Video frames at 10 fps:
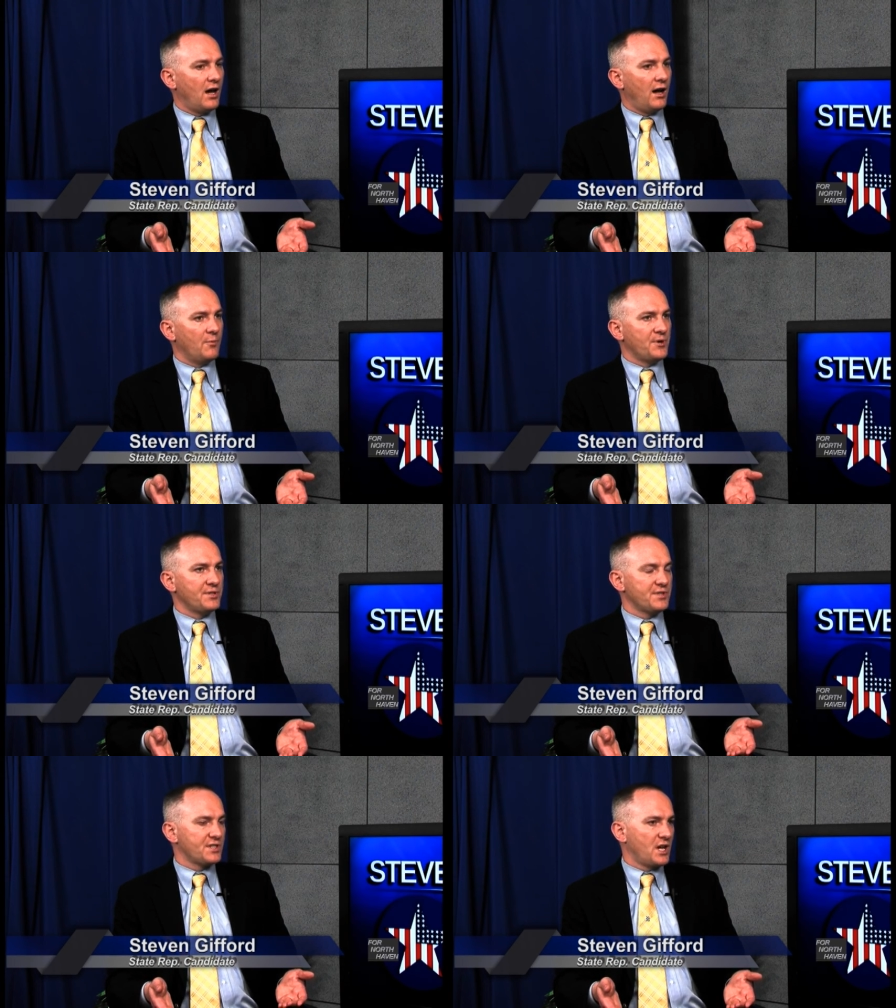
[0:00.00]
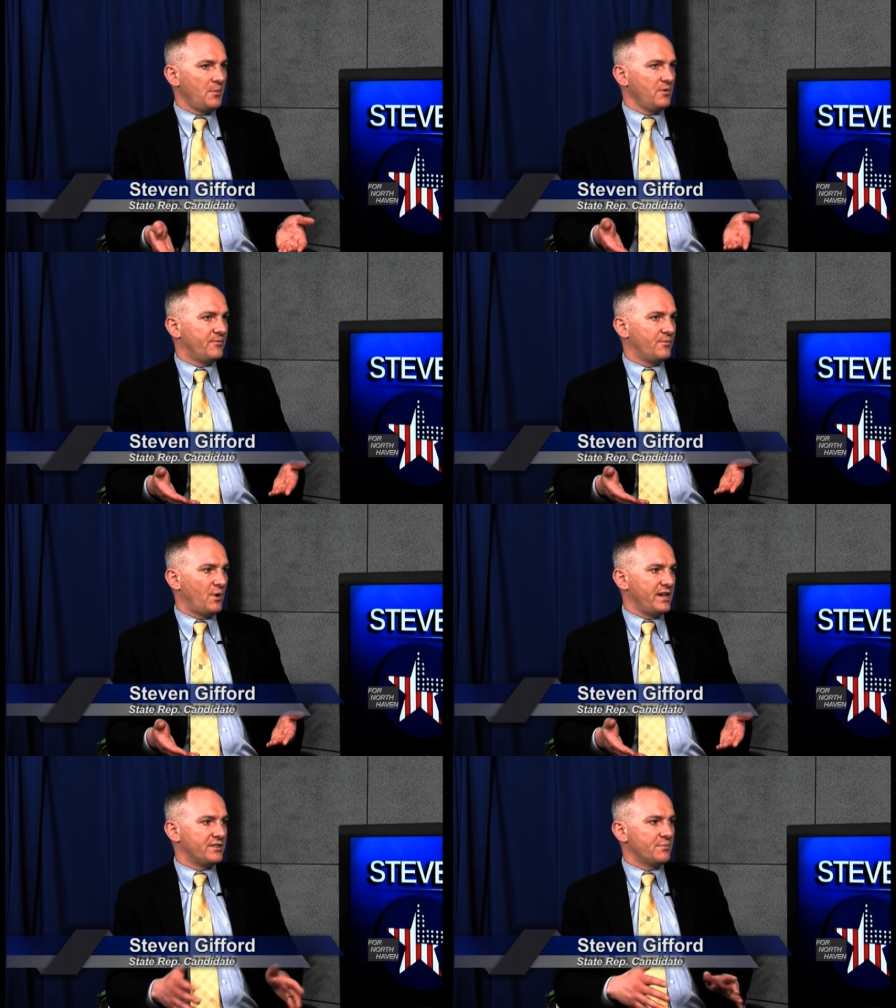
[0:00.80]
We do this in a couple of
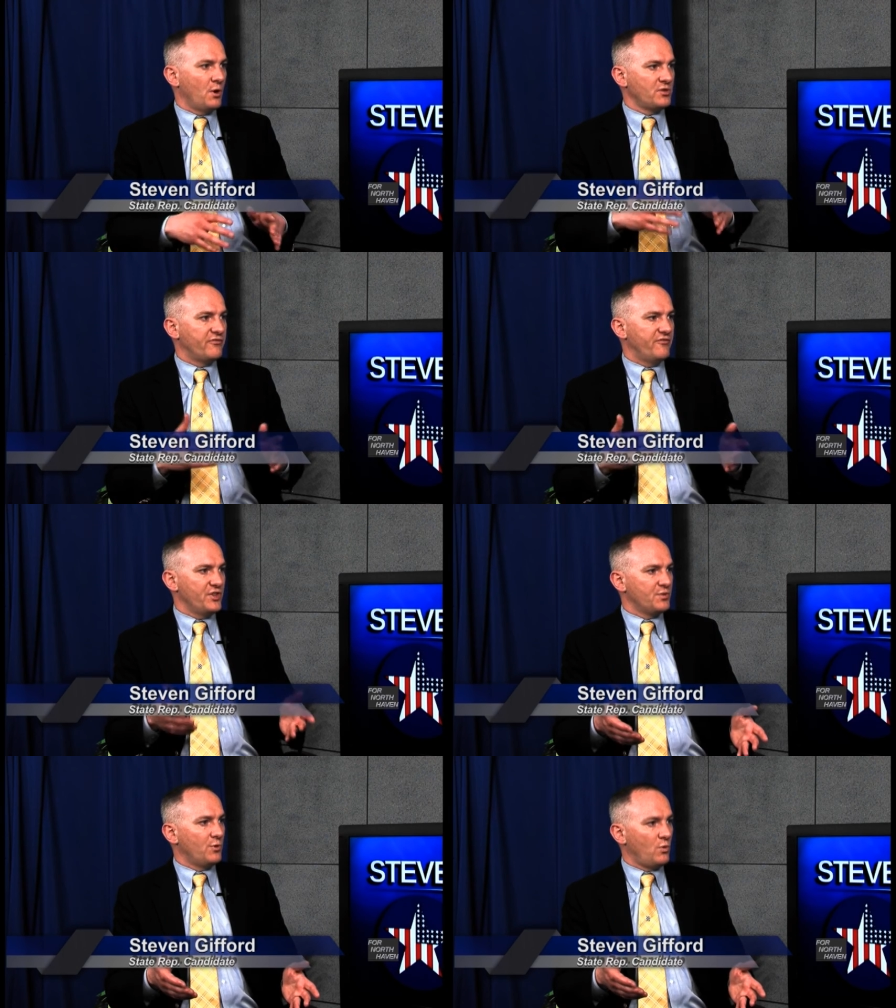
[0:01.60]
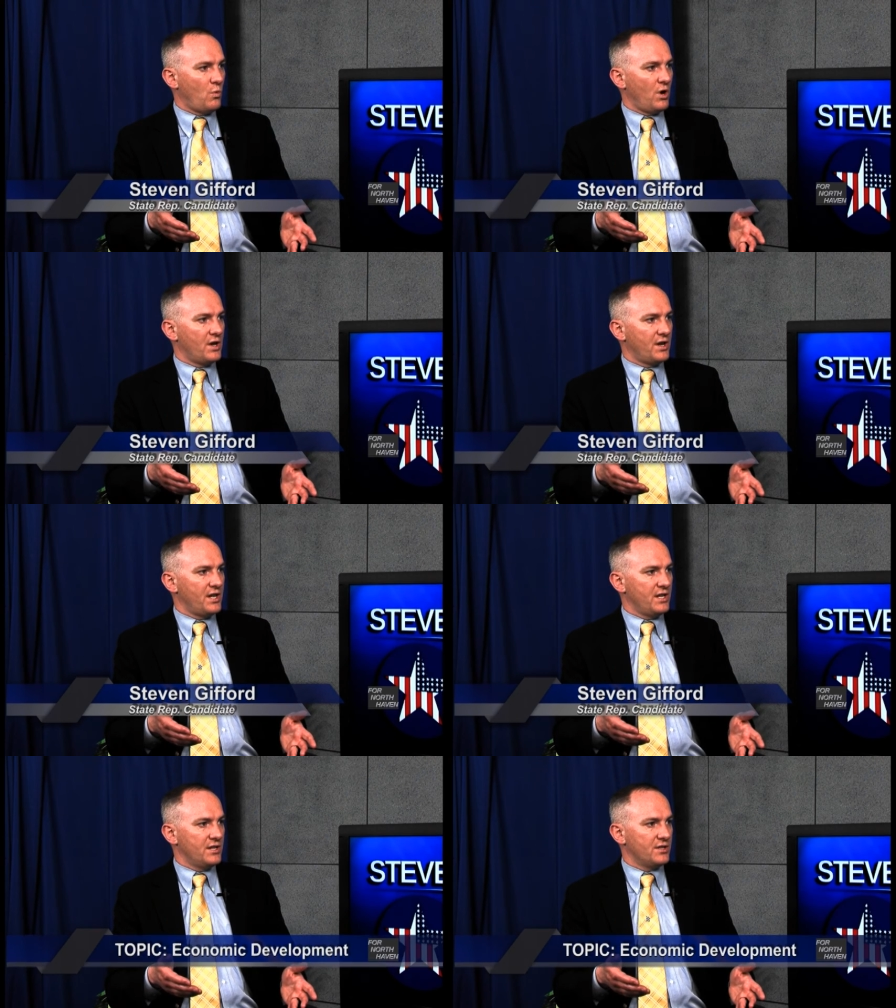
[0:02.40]
ways. The most visible one
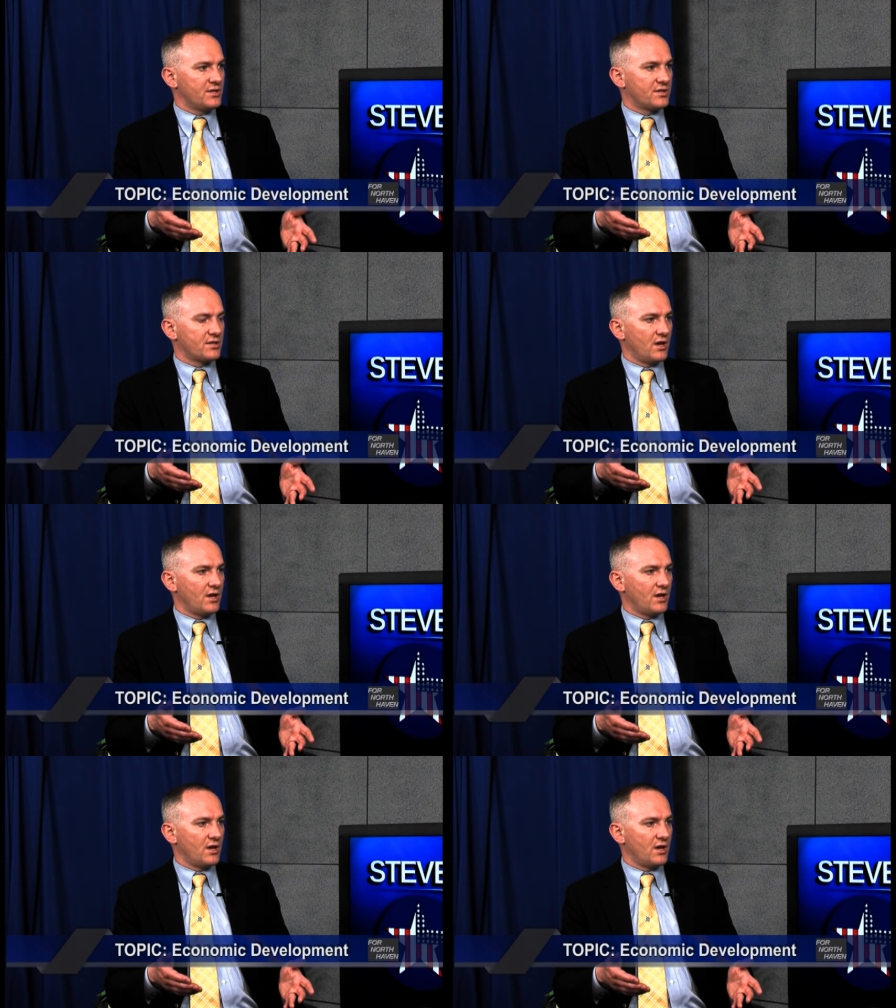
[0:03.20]
is